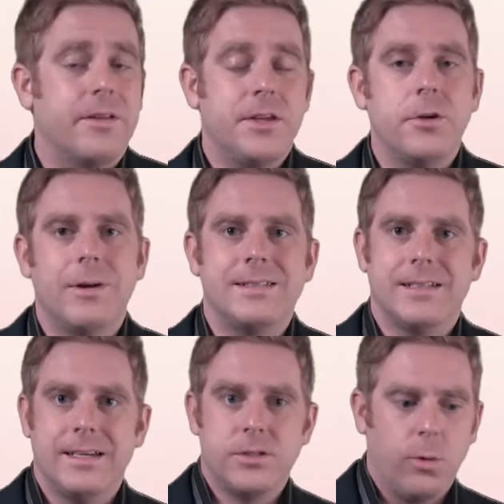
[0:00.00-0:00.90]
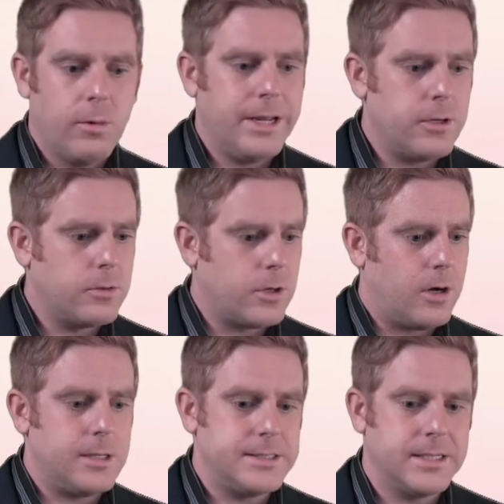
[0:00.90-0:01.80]
Where in the US, a tornado
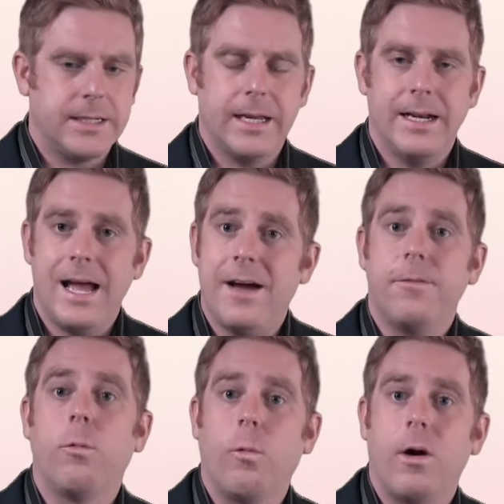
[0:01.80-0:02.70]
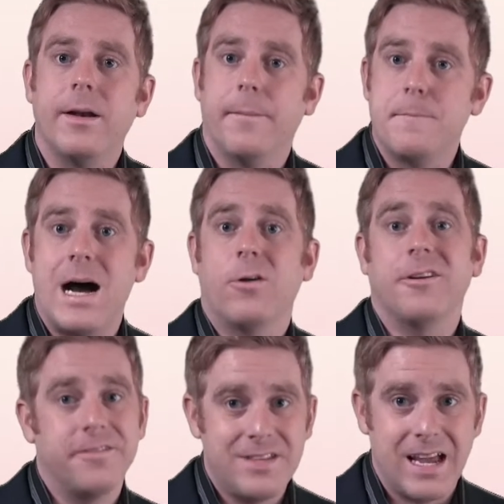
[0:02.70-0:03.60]
causing an F1
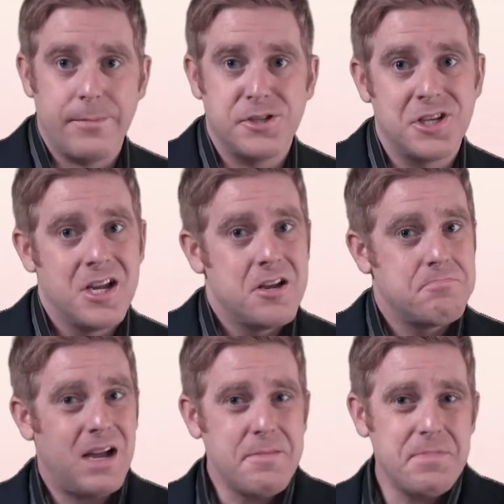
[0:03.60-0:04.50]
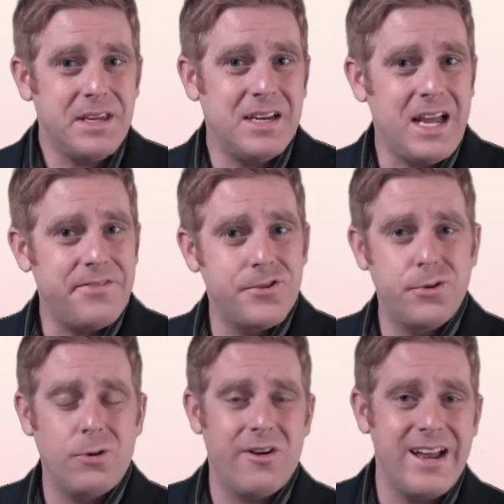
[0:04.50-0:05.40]
amount of damage might be an
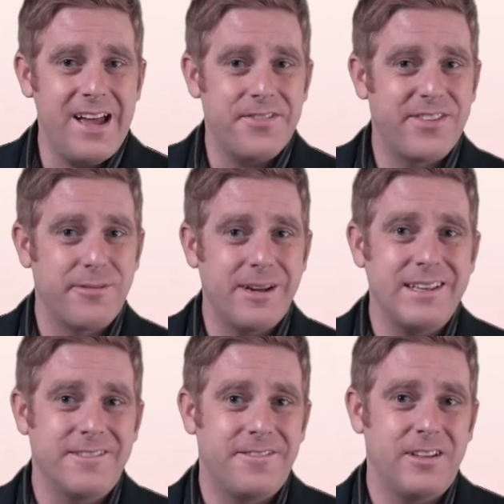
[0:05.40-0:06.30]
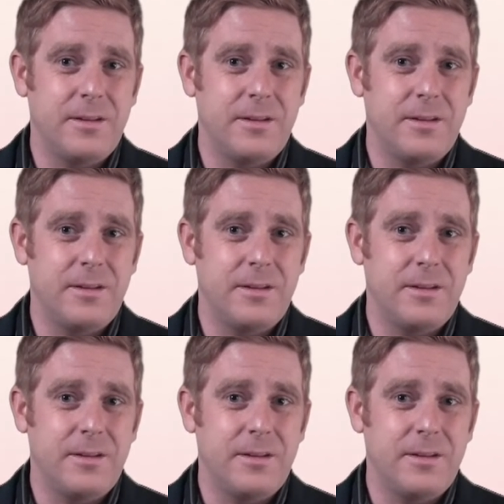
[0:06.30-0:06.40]
F2 or an F3 in the